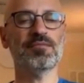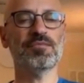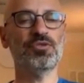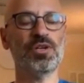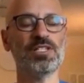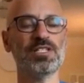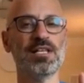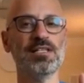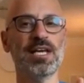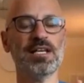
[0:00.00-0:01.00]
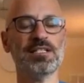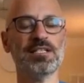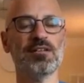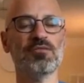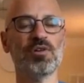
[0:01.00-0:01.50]
to extend the
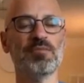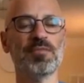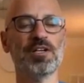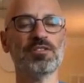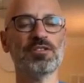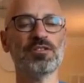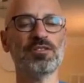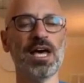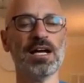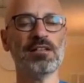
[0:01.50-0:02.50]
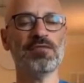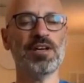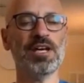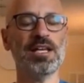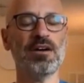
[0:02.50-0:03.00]
exhale, what muscles
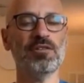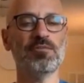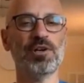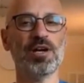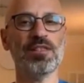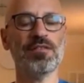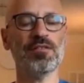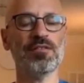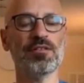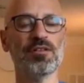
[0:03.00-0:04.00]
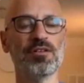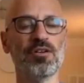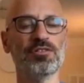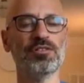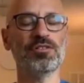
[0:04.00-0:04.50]
activate, how the breath
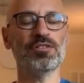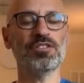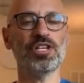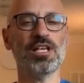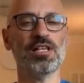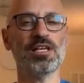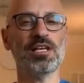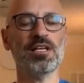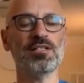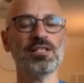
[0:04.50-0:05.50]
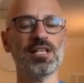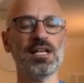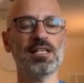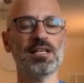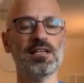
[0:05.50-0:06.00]
alters gently,
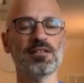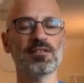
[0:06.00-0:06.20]
slightly.